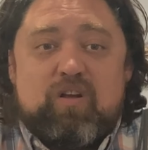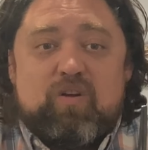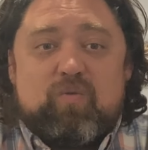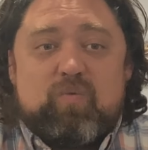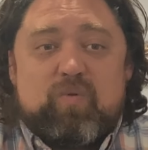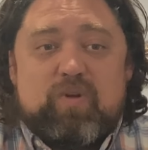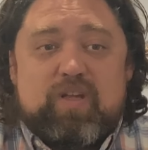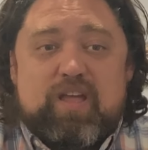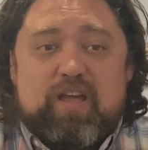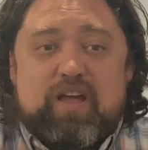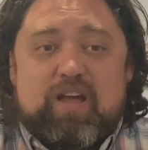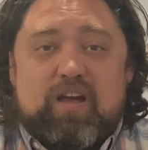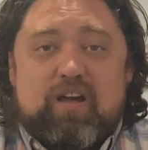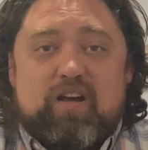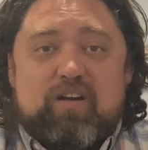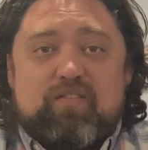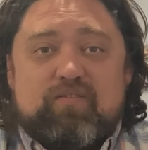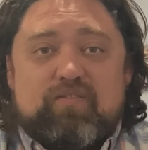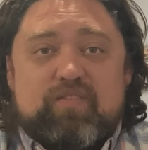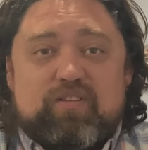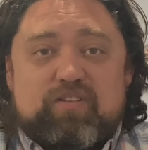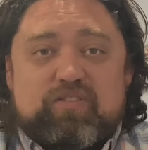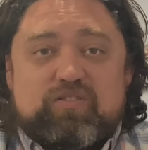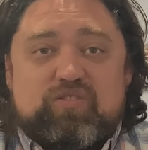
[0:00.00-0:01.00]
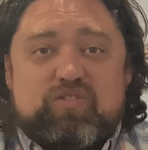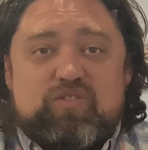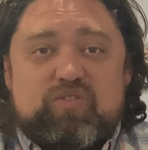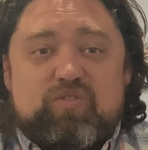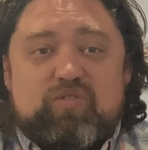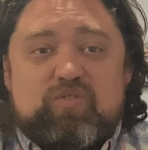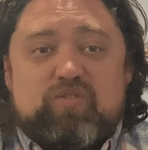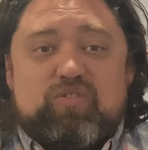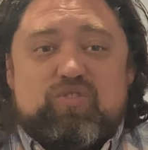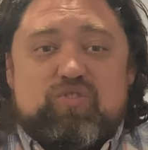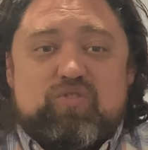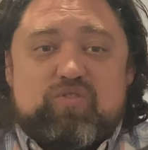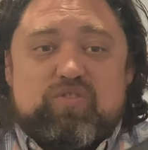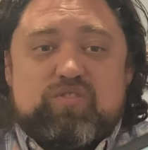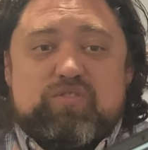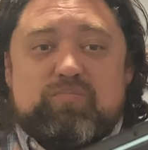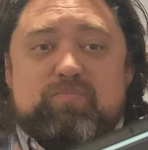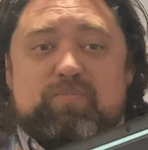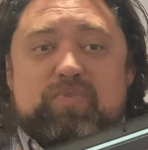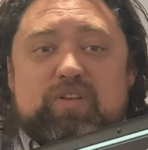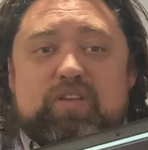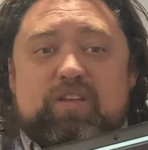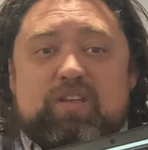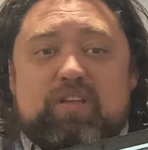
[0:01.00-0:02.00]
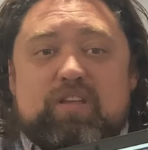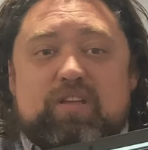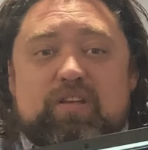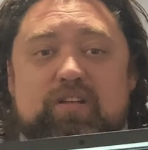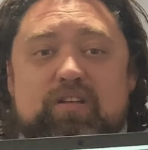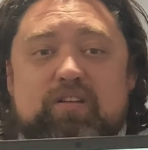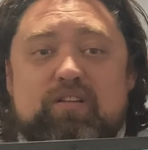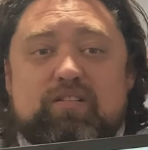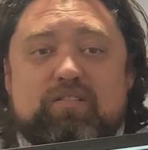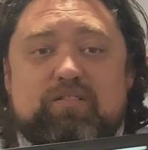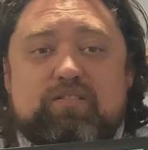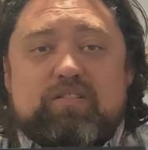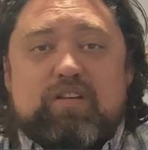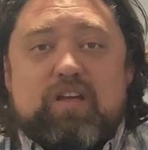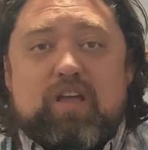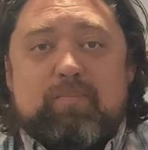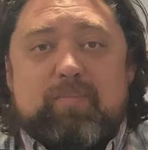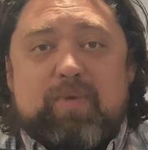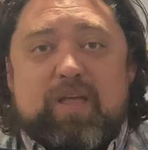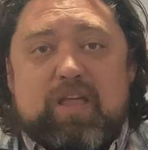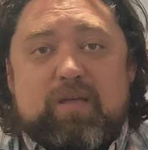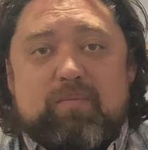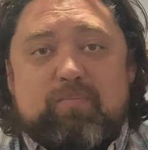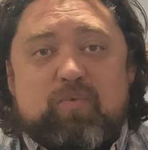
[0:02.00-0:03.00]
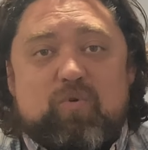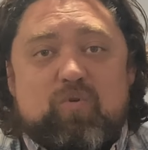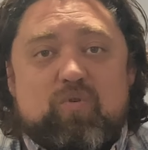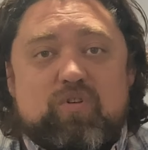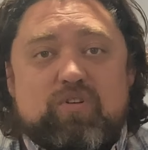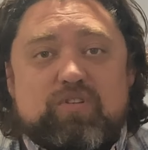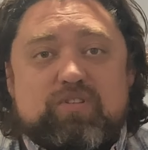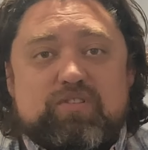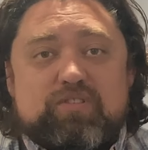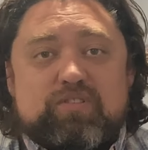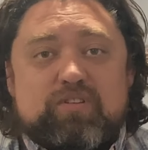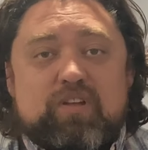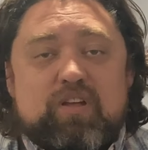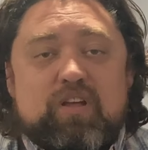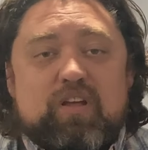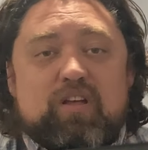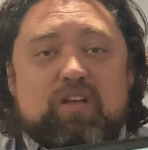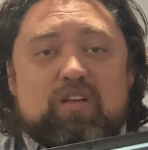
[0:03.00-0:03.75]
We have 2 USB Type A ports.